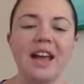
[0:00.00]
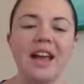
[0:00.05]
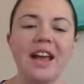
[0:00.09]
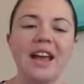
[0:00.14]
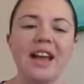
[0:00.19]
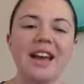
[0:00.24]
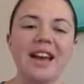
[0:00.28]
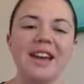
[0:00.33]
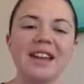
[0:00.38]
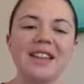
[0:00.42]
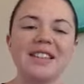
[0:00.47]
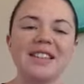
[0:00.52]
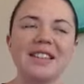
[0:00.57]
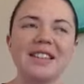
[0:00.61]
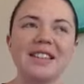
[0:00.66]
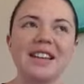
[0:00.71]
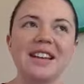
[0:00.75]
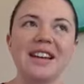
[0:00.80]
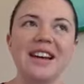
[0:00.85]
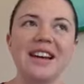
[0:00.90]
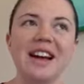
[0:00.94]
And
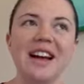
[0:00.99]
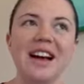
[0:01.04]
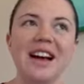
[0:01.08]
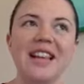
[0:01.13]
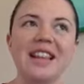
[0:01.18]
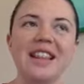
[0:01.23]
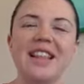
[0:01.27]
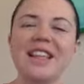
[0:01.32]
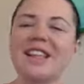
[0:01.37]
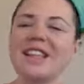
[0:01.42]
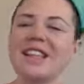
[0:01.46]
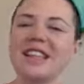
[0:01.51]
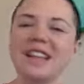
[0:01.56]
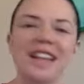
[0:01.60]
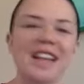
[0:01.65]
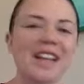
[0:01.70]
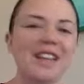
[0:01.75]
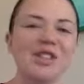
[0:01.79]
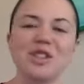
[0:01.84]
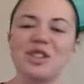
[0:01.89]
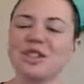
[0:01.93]
I think that
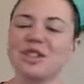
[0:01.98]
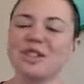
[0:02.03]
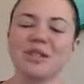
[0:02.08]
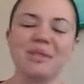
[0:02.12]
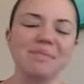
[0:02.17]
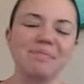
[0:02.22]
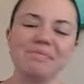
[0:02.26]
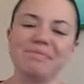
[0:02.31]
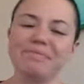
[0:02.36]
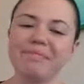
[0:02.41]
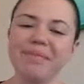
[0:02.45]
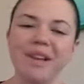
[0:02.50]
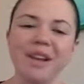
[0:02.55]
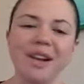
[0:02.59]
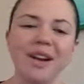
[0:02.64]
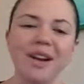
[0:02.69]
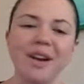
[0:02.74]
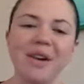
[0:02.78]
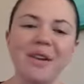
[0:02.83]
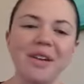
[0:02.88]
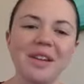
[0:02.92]
that's, you
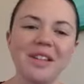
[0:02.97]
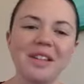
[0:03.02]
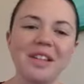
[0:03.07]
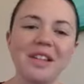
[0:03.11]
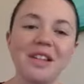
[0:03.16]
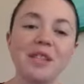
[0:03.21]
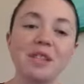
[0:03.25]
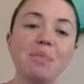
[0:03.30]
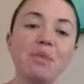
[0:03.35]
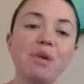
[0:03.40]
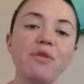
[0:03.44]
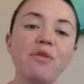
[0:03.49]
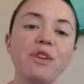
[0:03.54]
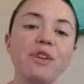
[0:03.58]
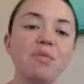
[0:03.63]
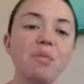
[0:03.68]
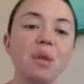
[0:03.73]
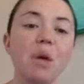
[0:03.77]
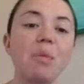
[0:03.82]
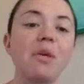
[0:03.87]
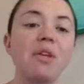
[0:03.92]
know, it's a
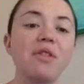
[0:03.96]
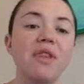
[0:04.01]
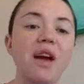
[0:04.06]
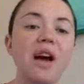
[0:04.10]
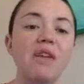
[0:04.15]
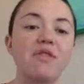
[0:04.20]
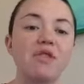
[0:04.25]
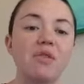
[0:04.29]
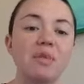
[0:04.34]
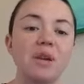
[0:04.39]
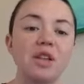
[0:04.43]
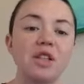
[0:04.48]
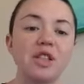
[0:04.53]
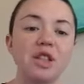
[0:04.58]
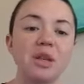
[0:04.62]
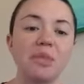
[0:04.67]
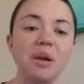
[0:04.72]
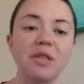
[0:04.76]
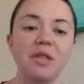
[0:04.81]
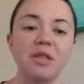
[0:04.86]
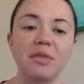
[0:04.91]
perfect moment of
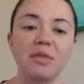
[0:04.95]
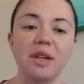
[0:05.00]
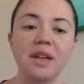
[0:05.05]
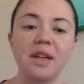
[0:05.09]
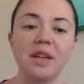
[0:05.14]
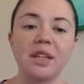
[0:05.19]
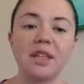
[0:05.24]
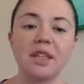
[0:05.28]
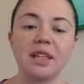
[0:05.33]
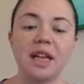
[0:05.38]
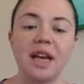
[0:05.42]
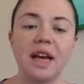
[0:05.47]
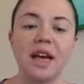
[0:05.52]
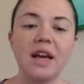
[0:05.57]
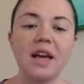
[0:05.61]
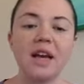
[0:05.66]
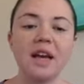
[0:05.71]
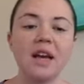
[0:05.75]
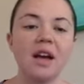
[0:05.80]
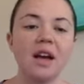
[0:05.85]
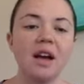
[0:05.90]
affirmation about the reading
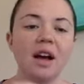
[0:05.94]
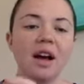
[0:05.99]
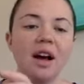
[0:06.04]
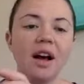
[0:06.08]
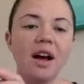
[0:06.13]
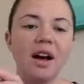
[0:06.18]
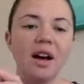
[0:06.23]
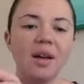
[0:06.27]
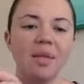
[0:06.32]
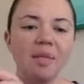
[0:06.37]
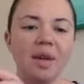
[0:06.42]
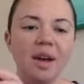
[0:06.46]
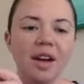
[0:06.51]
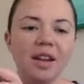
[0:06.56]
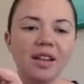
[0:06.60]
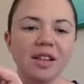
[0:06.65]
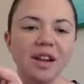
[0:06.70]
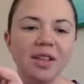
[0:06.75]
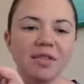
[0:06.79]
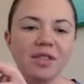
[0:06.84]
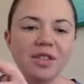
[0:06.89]
today. And I
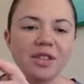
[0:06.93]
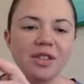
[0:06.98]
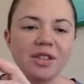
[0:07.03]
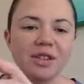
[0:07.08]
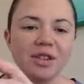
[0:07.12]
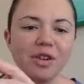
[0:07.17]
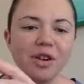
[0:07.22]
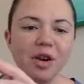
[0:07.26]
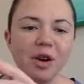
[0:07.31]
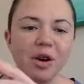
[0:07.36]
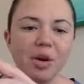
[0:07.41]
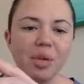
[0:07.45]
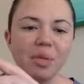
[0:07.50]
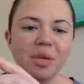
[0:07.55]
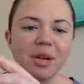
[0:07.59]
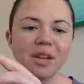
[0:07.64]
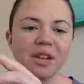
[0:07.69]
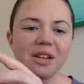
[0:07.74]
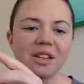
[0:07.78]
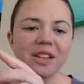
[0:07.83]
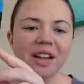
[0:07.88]
love this little gnome
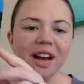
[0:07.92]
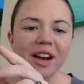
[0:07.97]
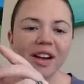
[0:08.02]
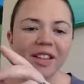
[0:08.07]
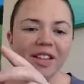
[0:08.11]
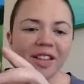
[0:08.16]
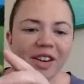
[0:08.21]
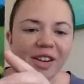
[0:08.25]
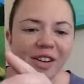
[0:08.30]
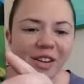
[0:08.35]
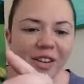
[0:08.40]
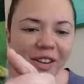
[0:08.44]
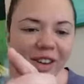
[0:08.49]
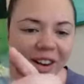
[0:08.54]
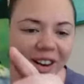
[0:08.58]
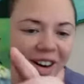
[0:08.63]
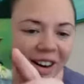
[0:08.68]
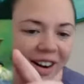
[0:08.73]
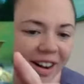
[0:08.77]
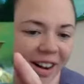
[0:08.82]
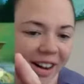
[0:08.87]
down in the
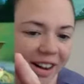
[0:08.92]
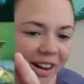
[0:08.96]
corner.